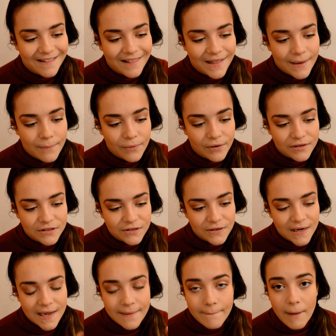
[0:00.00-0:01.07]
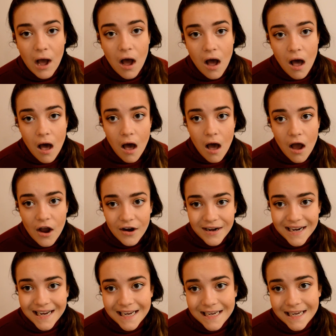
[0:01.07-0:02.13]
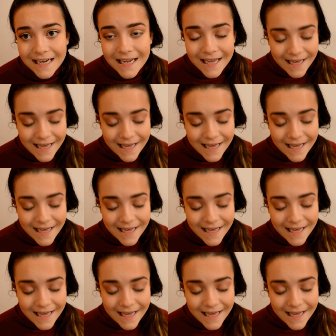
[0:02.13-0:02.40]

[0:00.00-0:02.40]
Clay Bronzer in Party.